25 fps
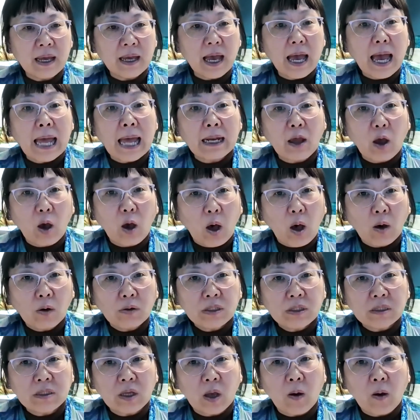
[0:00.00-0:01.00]
And
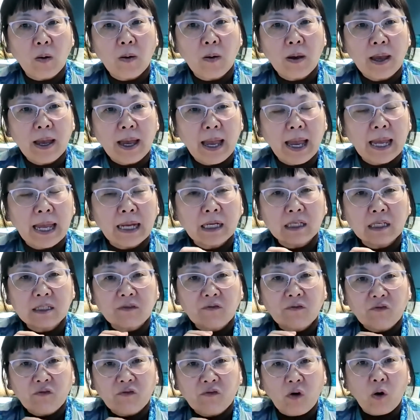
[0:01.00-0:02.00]
also, it is
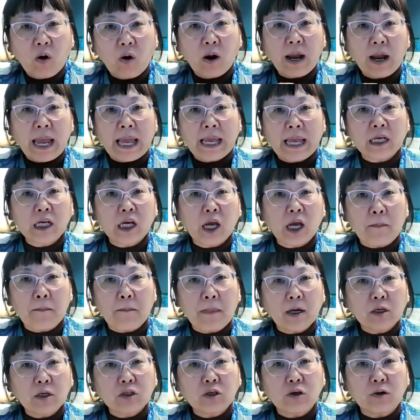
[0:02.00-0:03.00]
for a
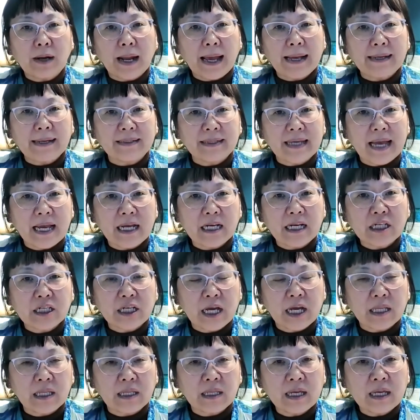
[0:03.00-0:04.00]

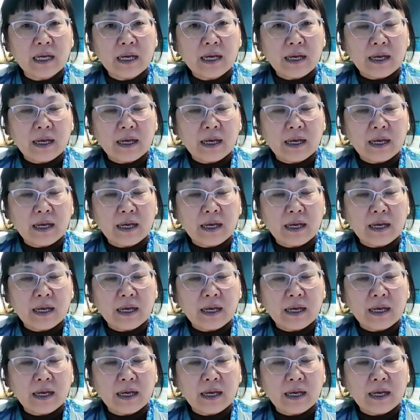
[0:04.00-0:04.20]
commercialization